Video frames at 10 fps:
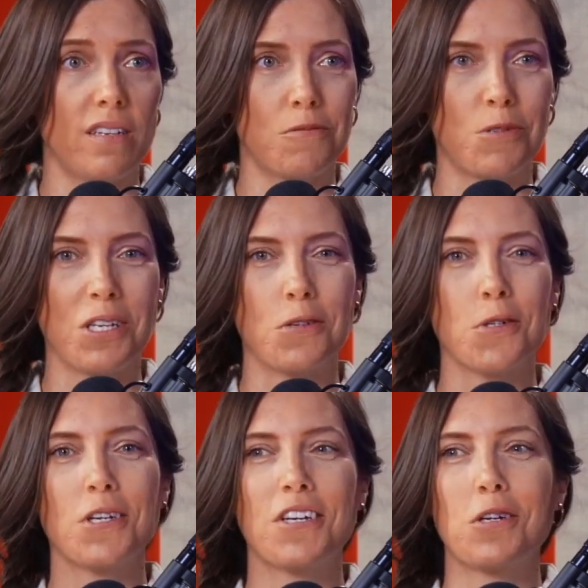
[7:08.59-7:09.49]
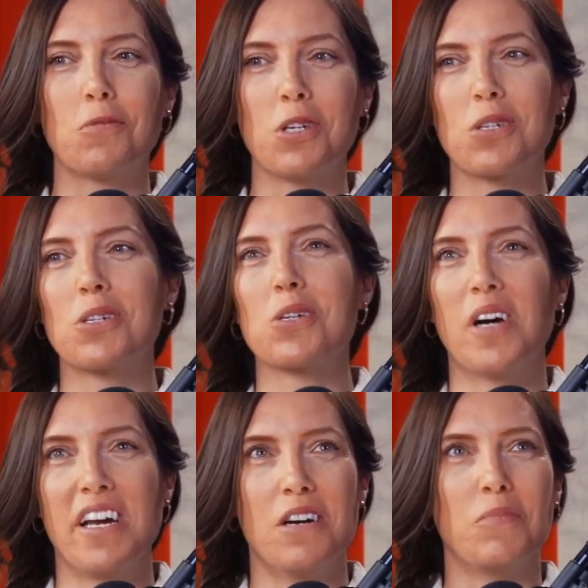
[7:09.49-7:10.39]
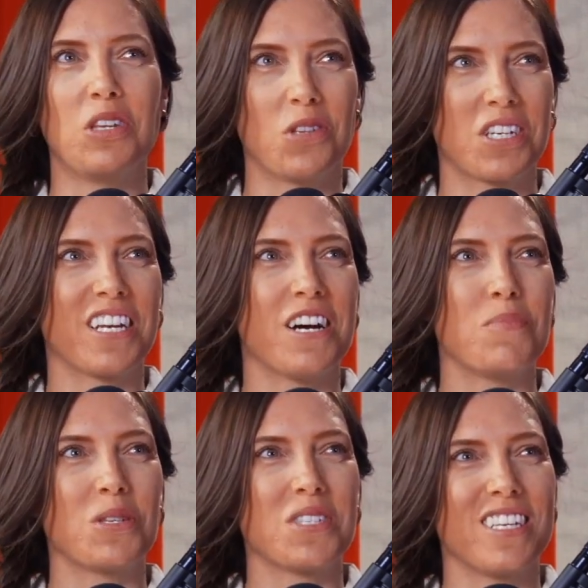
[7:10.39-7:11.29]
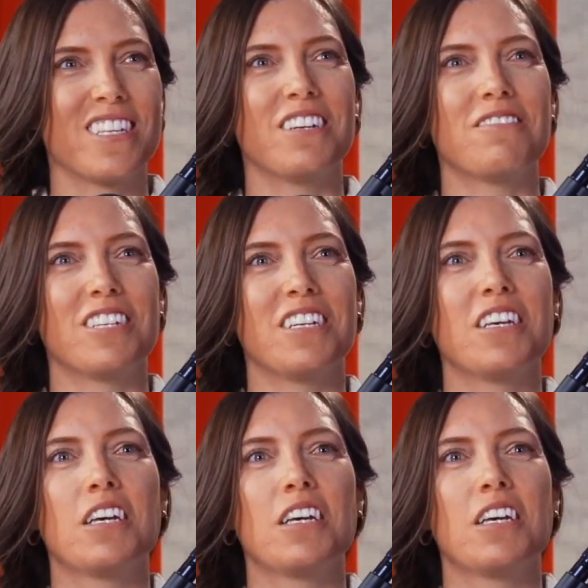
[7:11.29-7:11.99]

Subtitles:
When you research who I am and you look it up, you'll see that I've done